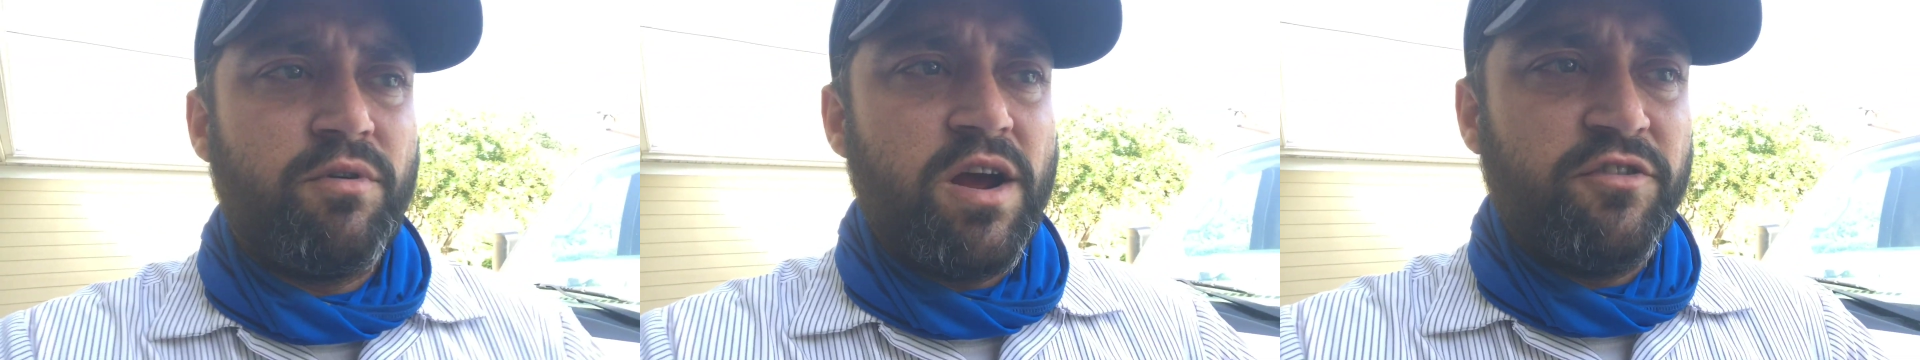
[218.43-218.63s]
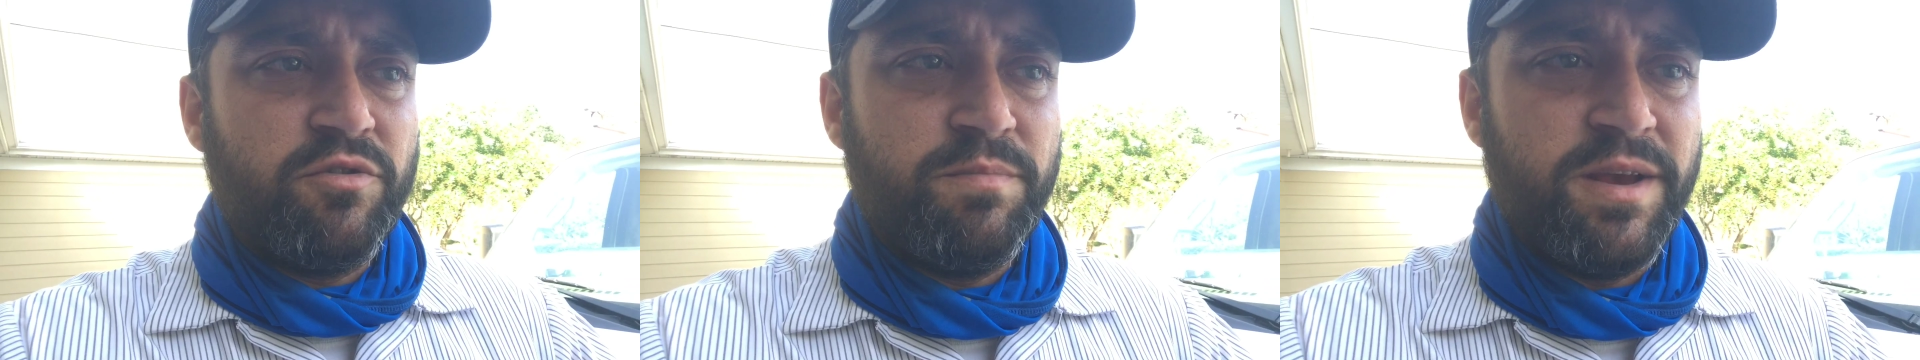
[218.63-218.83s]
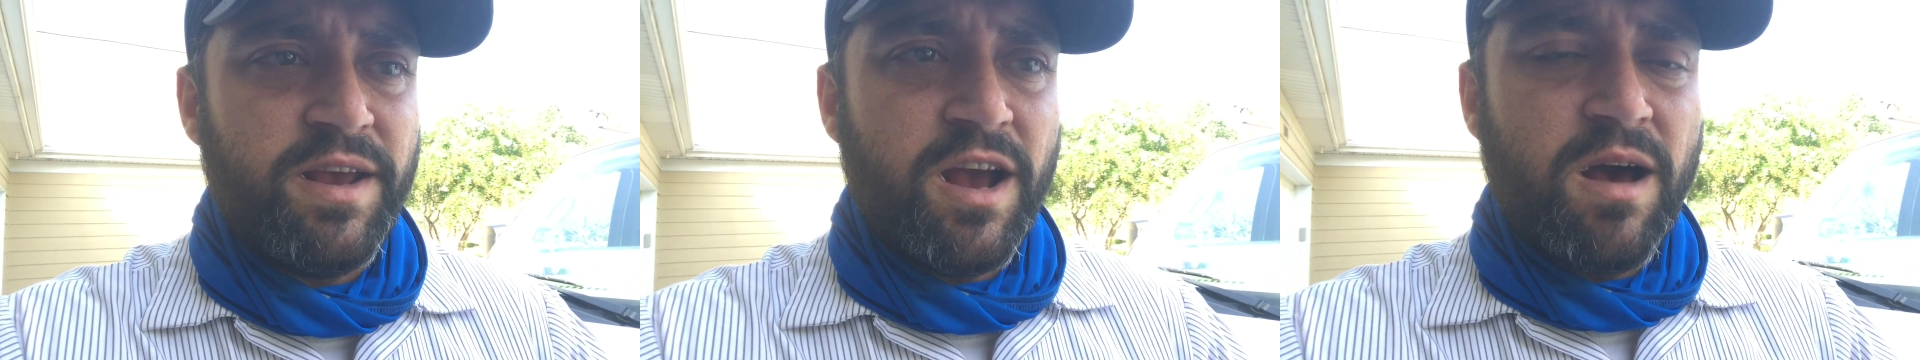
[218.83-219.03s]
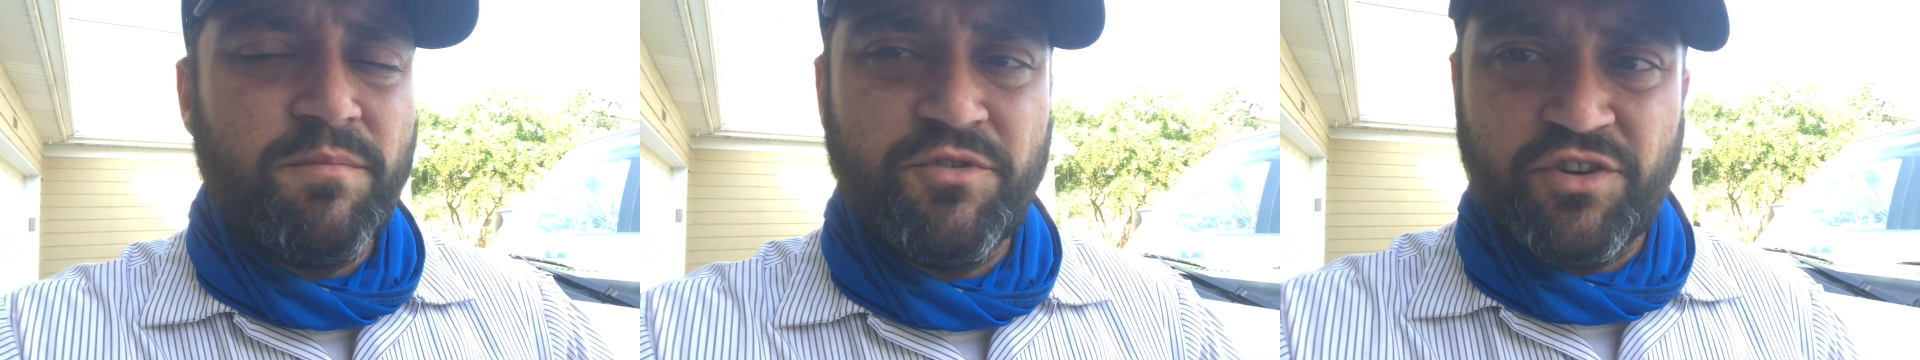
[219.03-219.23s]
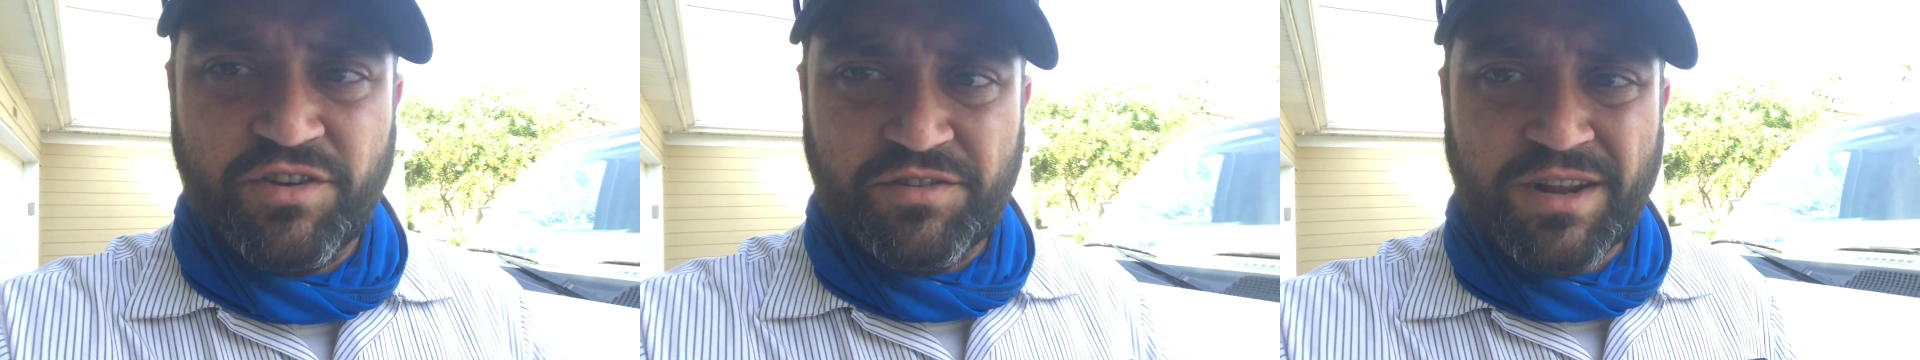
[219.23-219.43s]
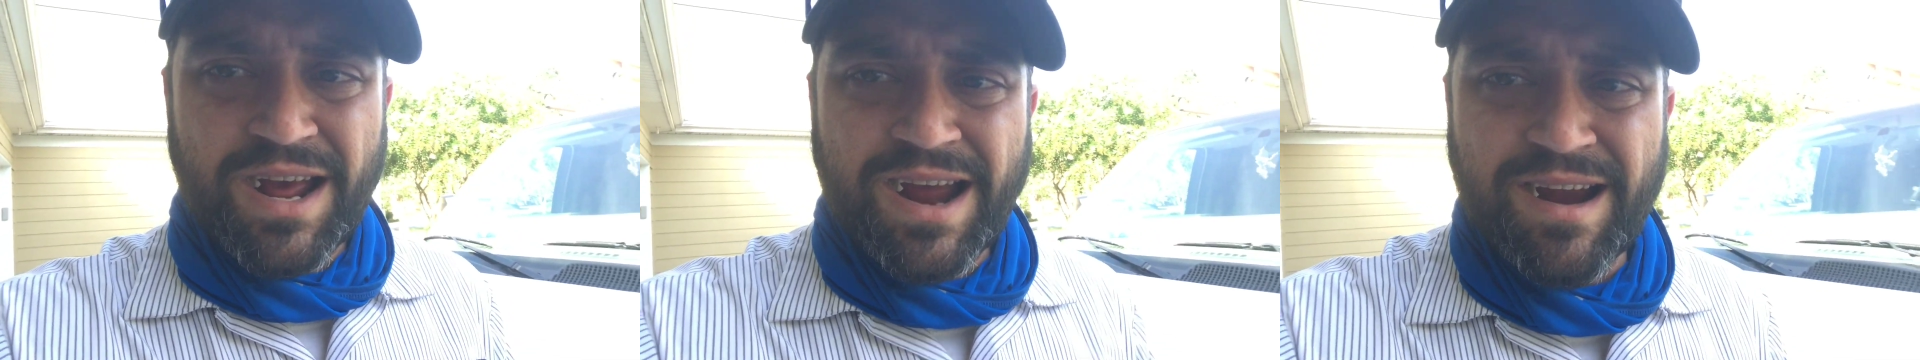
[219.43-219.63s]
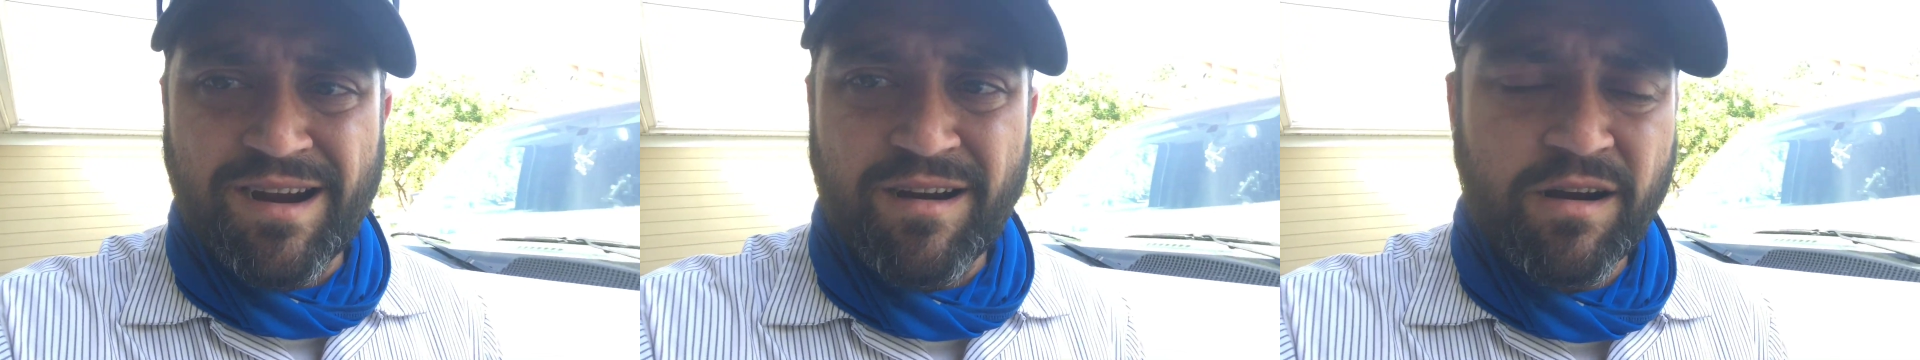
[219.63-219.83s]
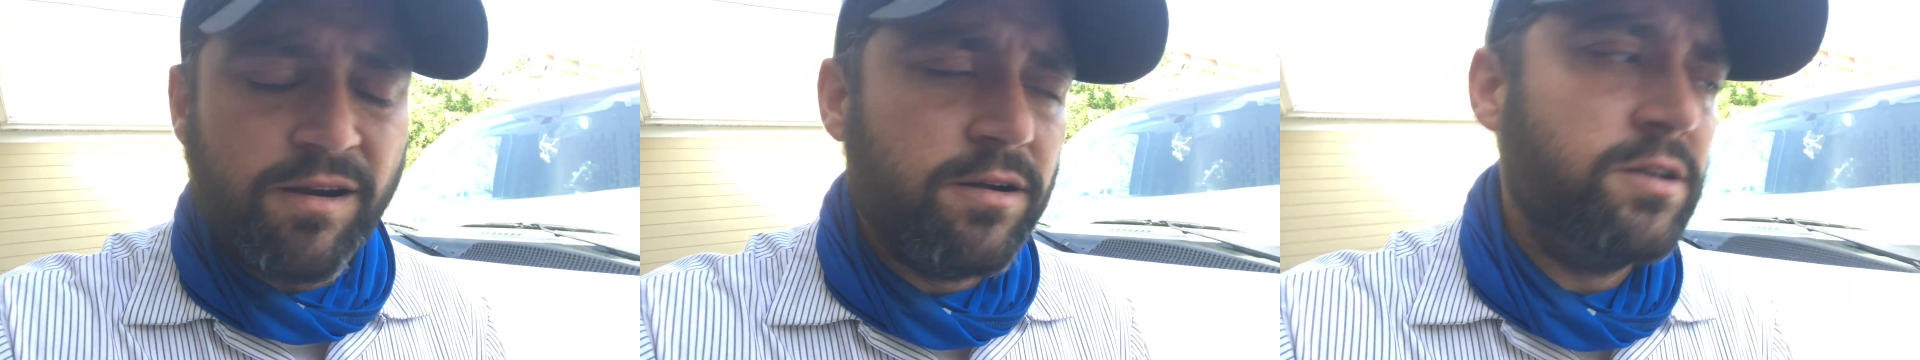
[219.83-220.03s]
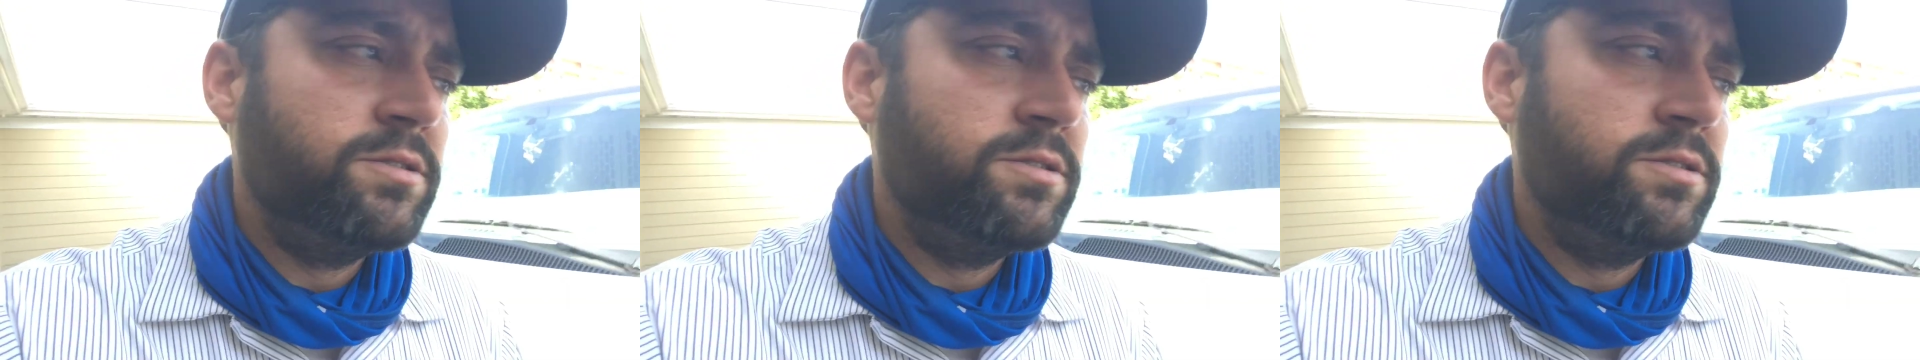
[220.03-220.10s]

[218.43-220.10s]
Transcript: pressure being up just a hair